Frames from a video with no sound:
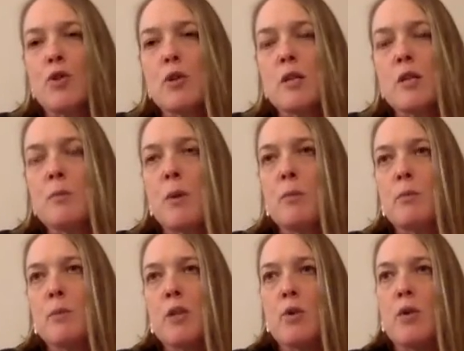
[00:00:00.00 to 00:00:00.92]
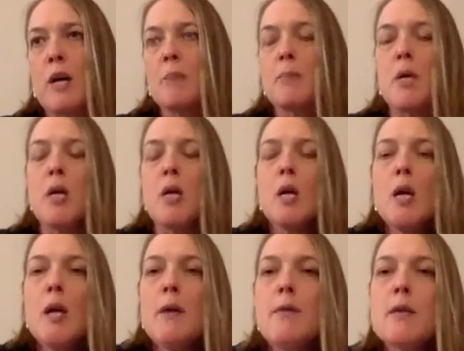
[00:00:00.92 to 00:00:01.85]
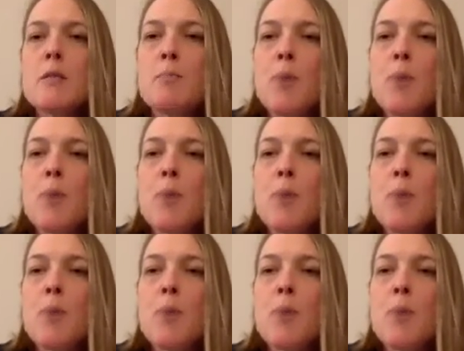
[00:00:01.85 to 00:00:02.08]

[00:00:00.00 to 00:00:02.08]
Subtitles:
You guys probably know that, but this